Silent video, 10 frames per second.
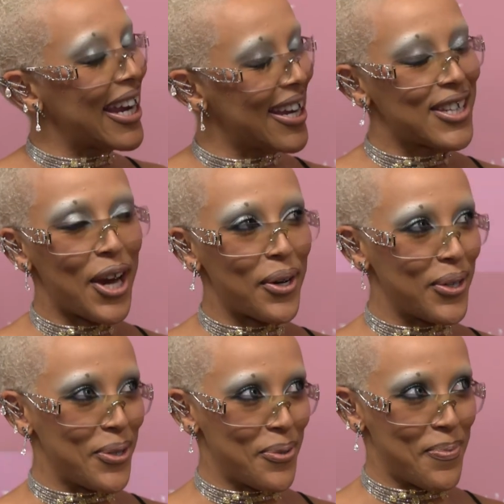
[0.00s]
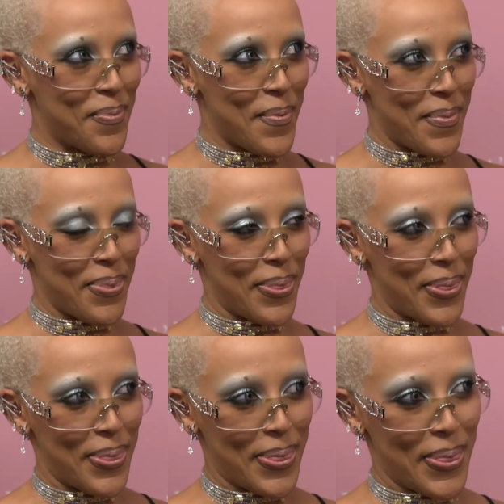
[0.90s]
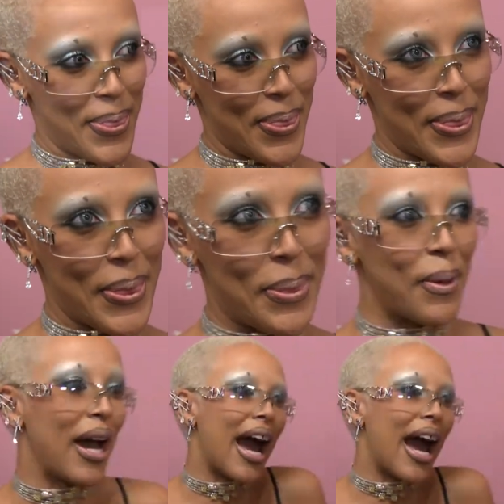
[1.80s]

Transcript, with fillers: can't tell you. Doja, Doja. But,